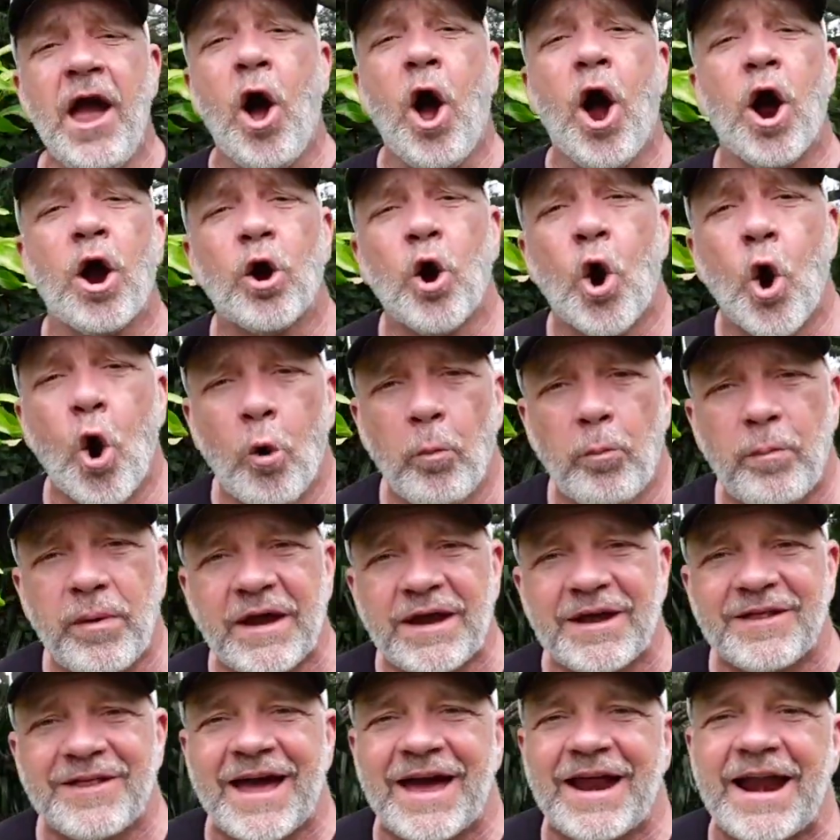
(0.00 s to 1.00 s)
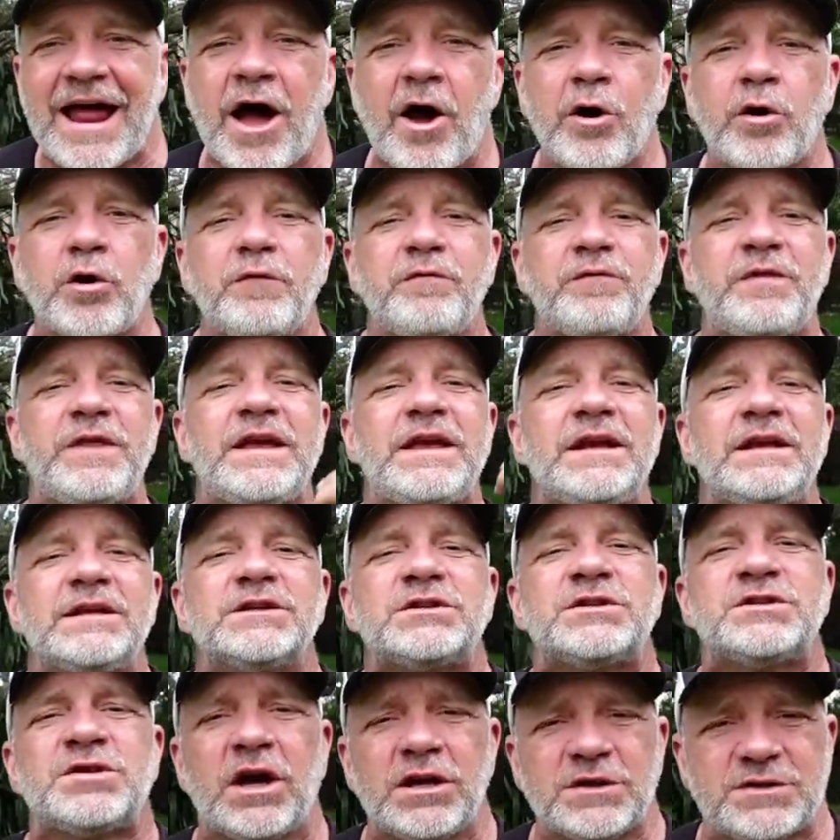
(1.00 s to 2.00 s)
are hoping that out of the
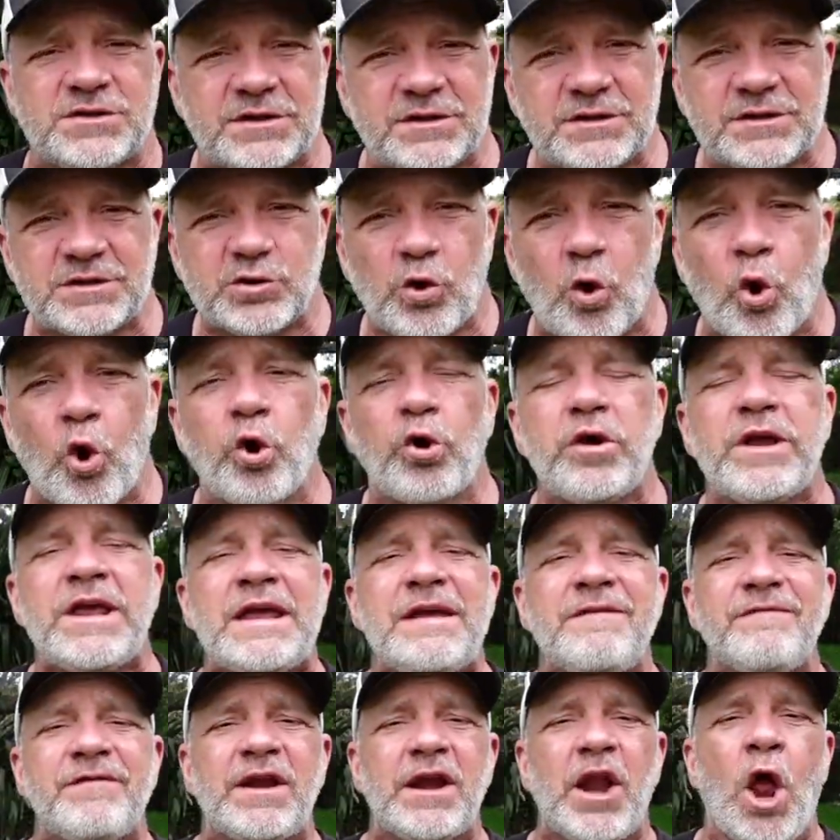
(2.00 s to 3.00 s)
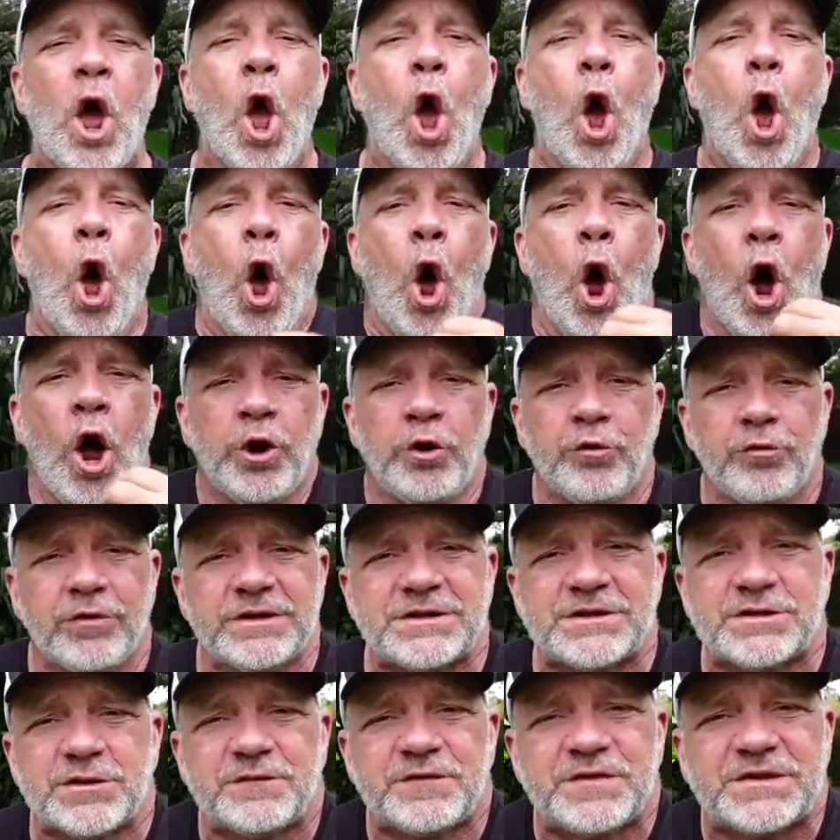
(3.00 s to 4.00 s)
dozens or even
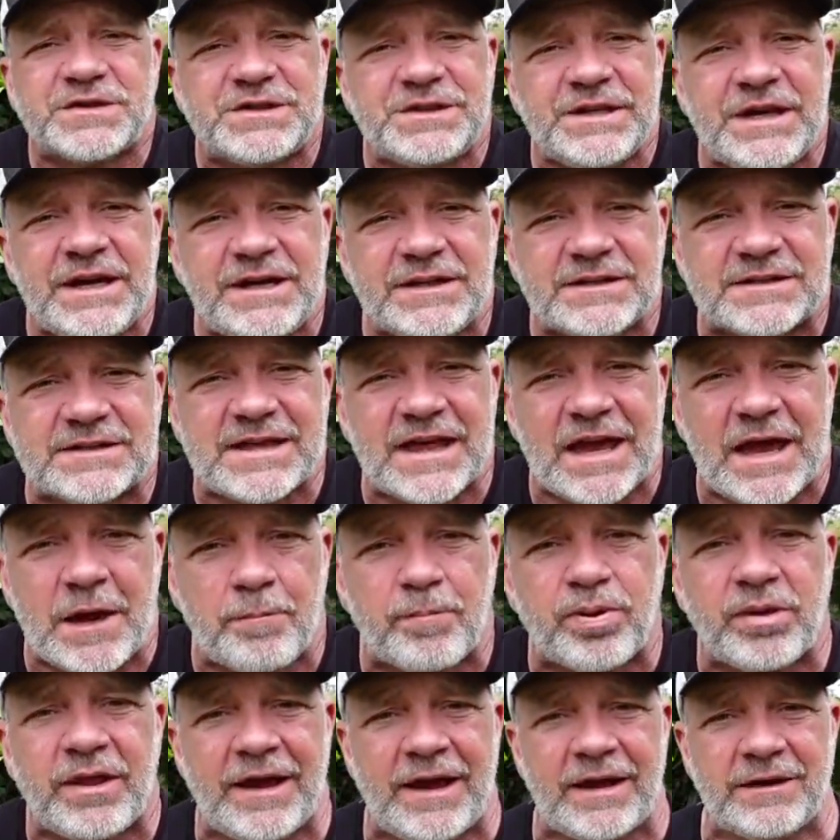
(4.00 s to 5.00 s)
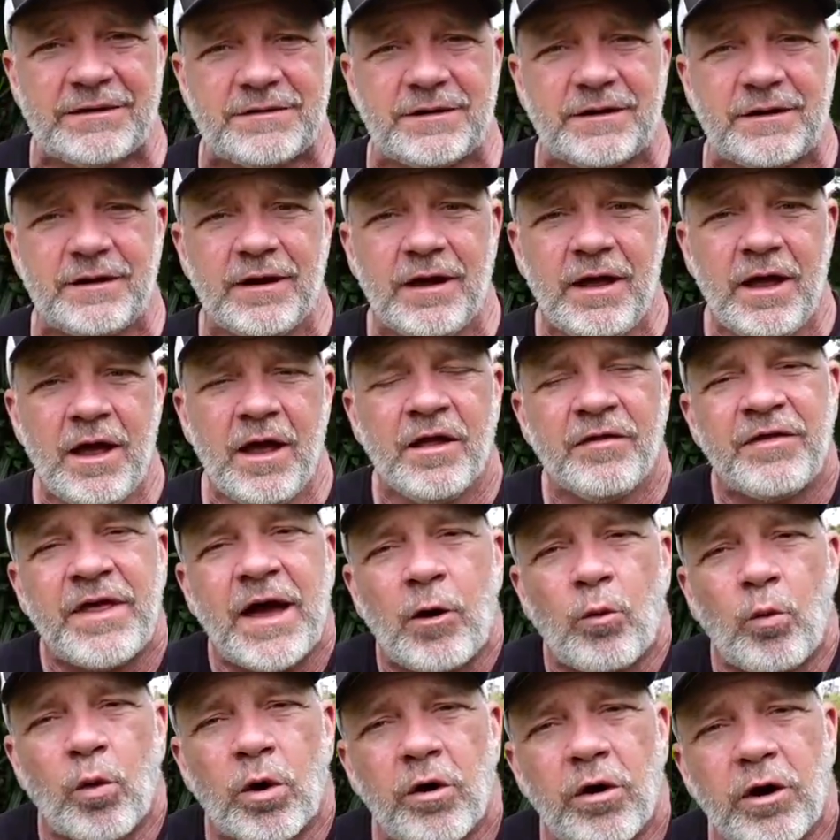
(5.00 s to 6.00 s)
hundreds of seeds they planted
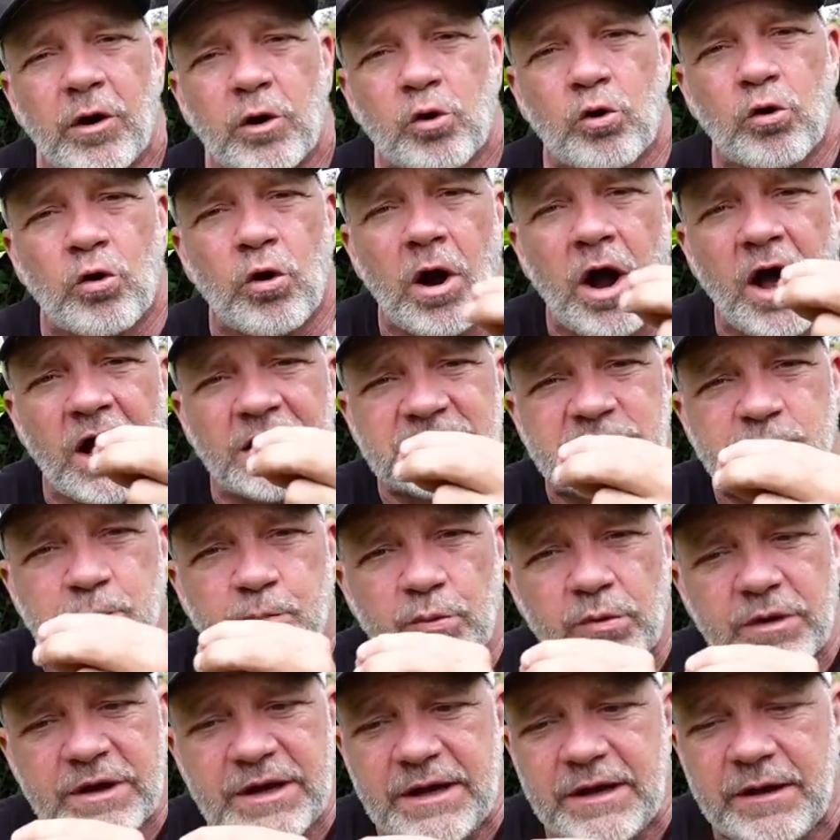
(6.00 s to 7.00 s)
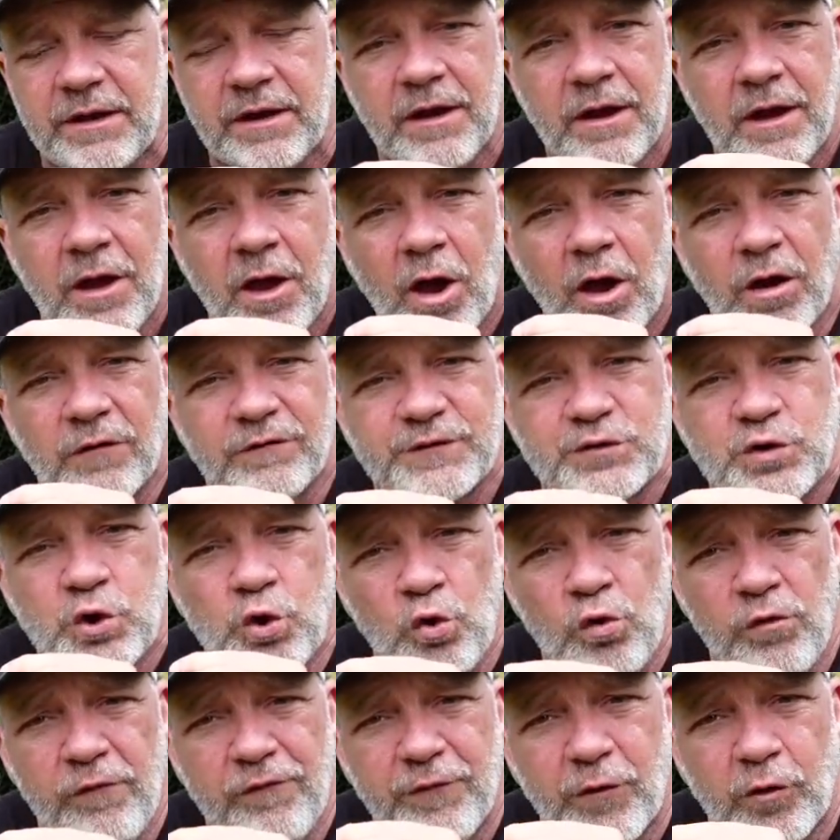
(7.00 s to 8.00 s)
that were a crossbreed of
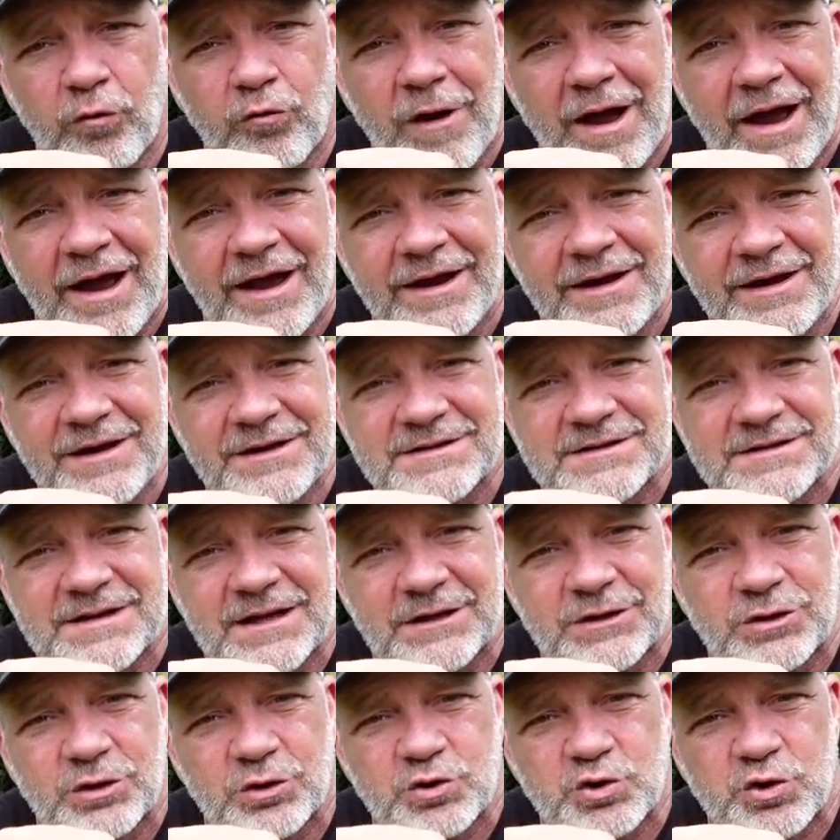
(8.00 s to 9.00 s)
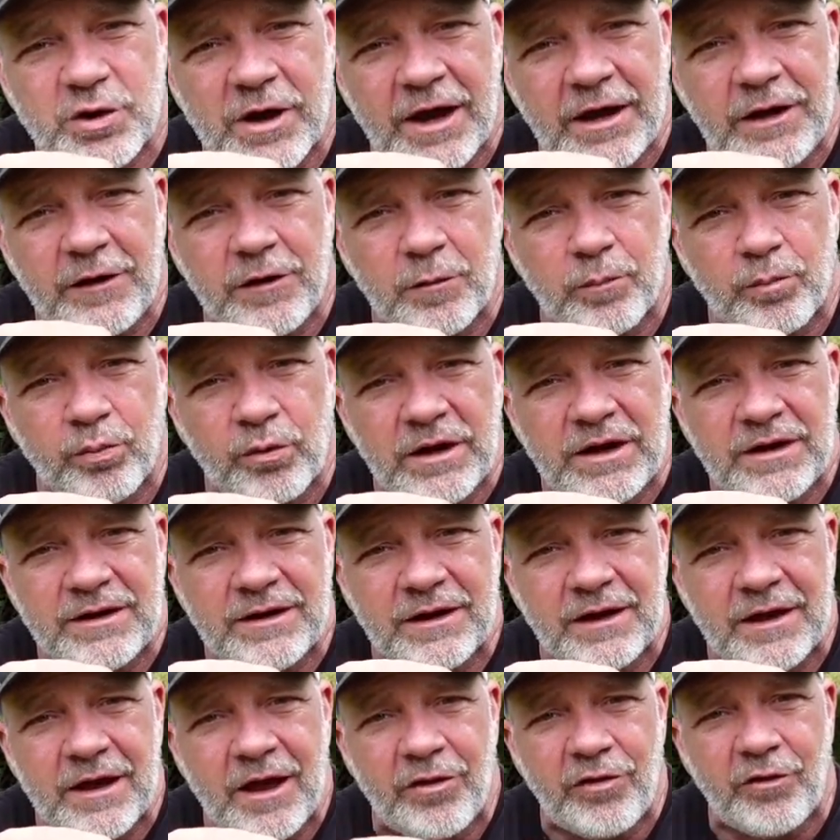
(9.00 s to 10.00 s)
two varieties that they're trying to breed
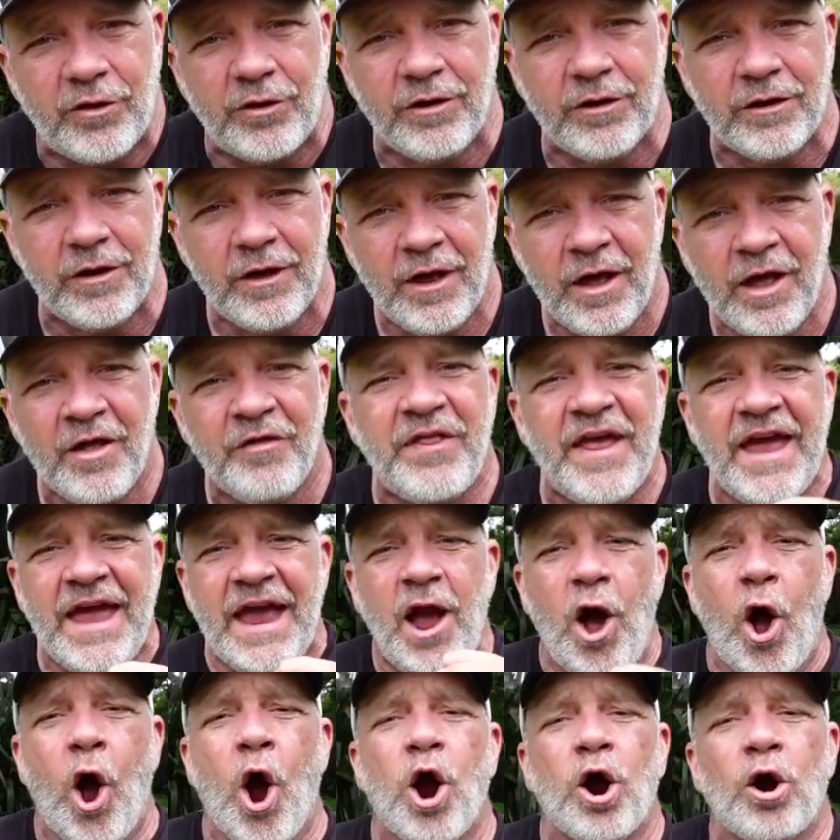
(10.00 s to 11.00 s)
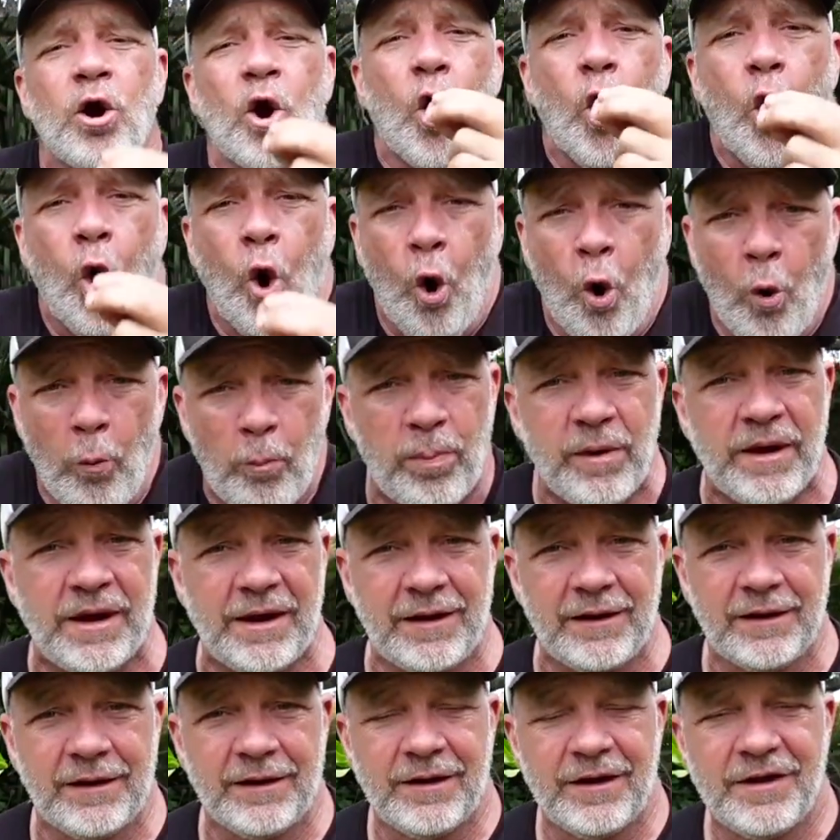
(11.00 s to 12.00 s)
together, they are
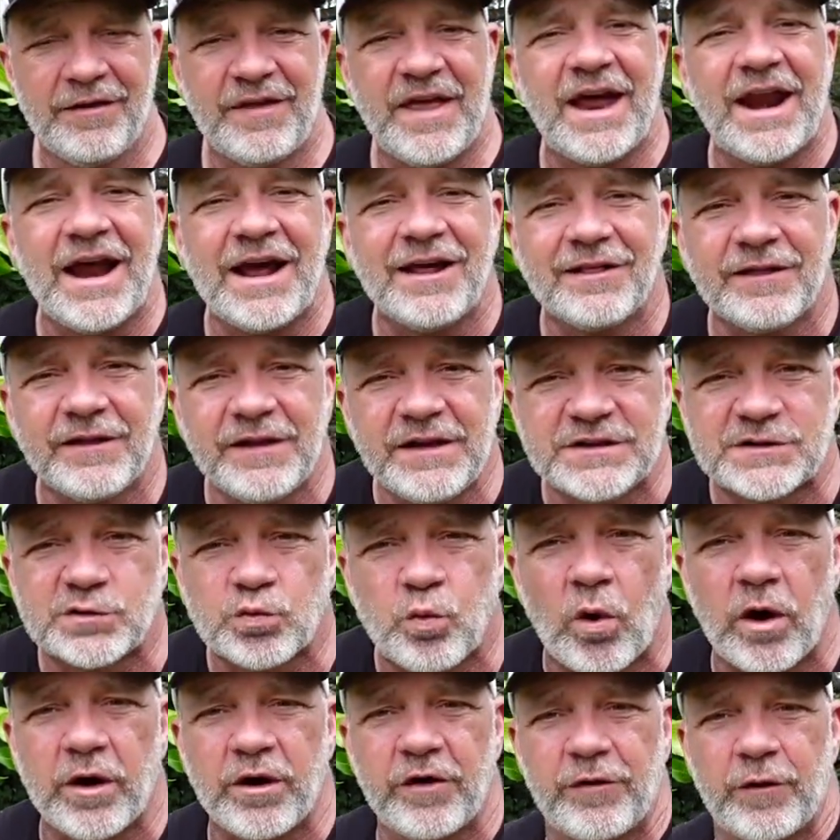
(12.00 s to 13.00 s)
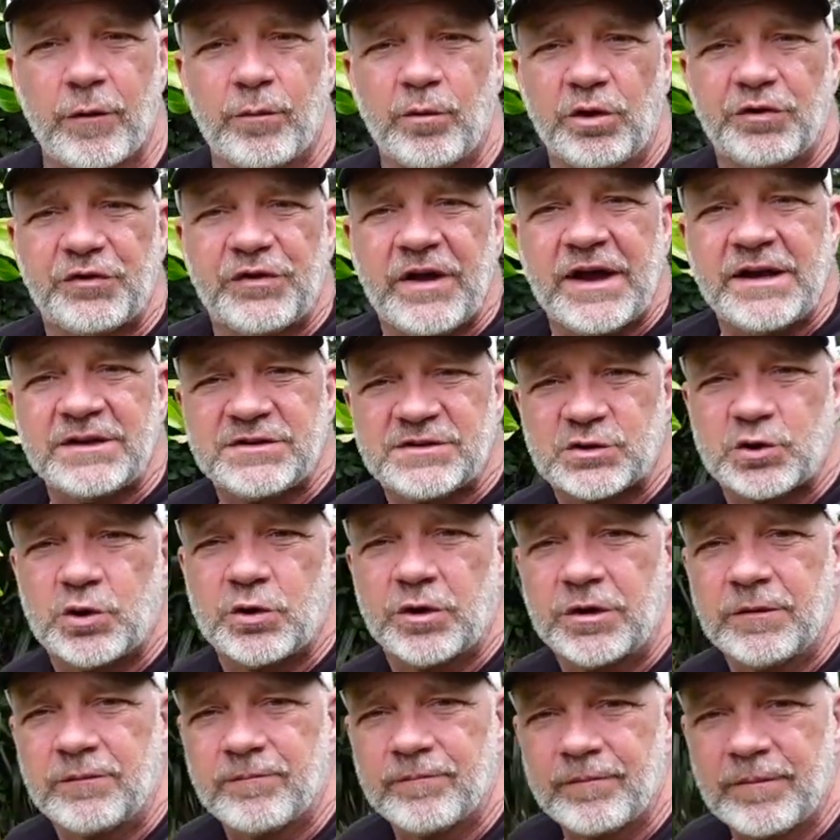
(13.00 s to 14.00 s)
hoping that at least one of them will taste good.